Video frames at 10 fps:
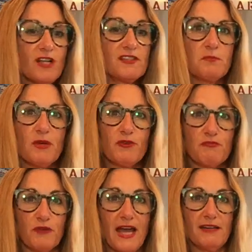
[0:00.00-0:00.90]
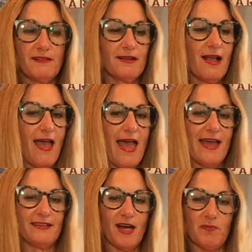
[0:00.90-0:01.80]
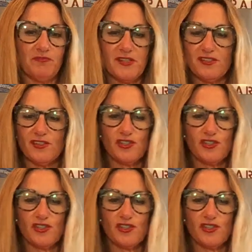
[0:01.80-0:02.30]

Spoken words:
Dip it with bread. And this